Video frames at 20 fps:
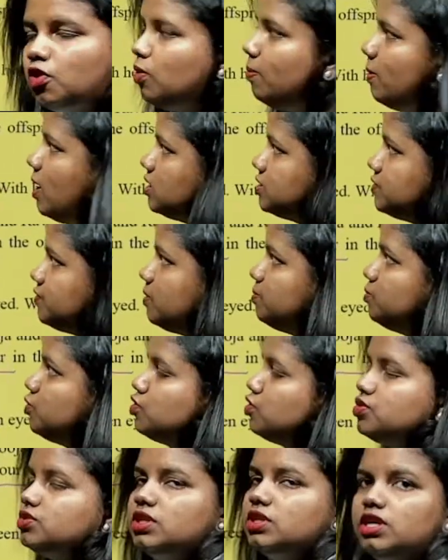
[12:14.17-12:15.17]
marks from
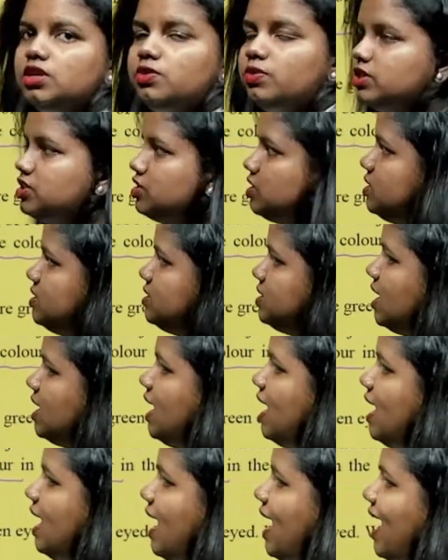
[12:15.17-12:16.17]
those 3 questions.
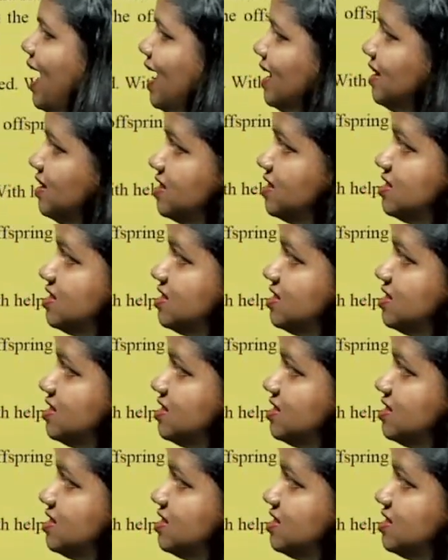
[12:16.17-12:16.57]
And there